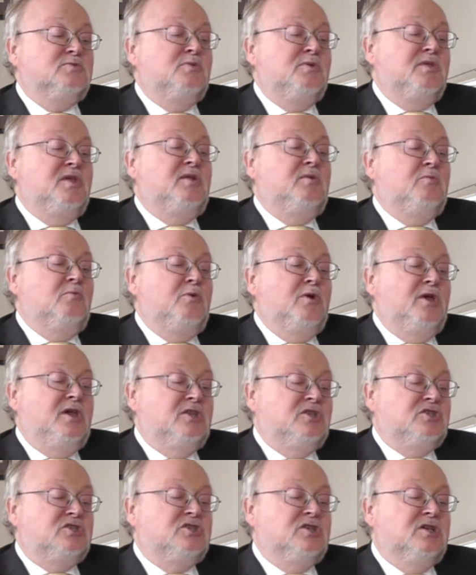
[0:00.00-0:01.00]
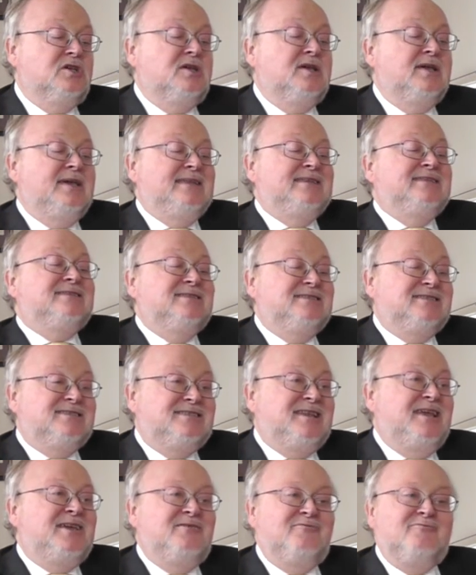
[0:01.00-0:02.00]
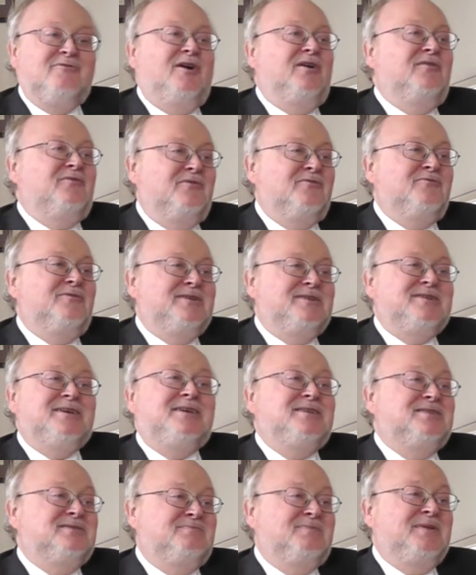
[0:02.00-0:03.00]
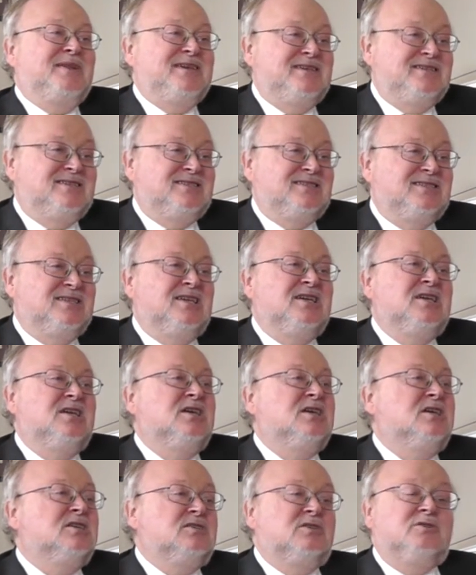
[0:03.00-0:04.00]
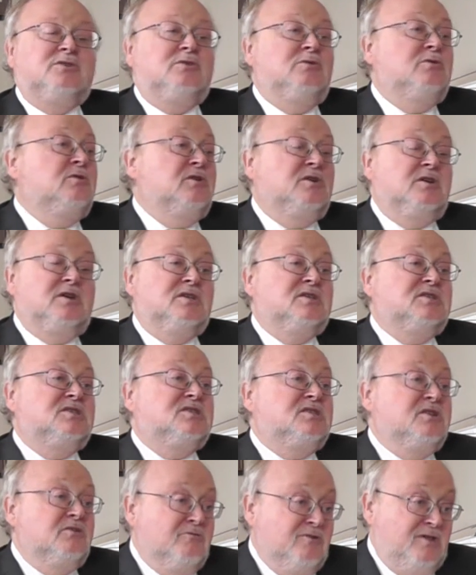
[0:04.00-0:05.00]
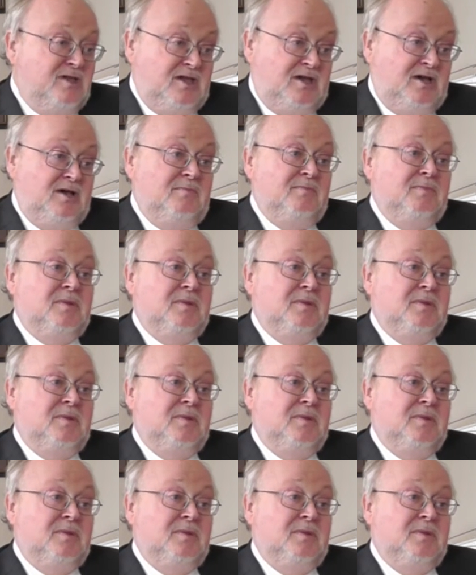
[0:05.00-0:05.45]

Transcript: within which interstate rivalry takes place. So you look at Syria,